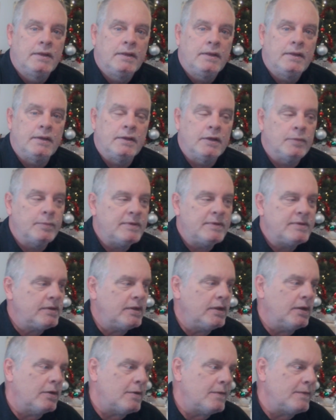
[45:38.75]
You know, we
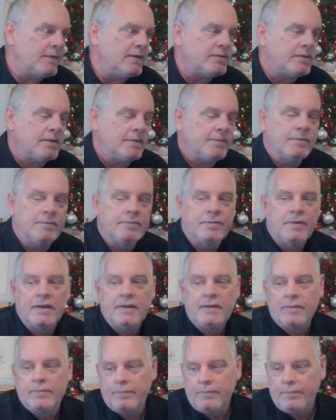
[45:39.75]
see all these different
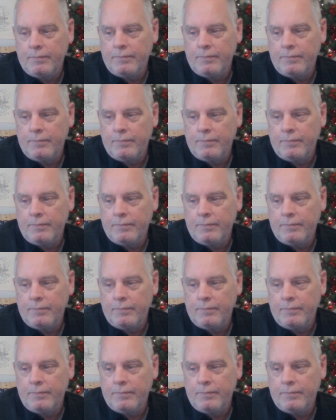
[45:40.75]
fucking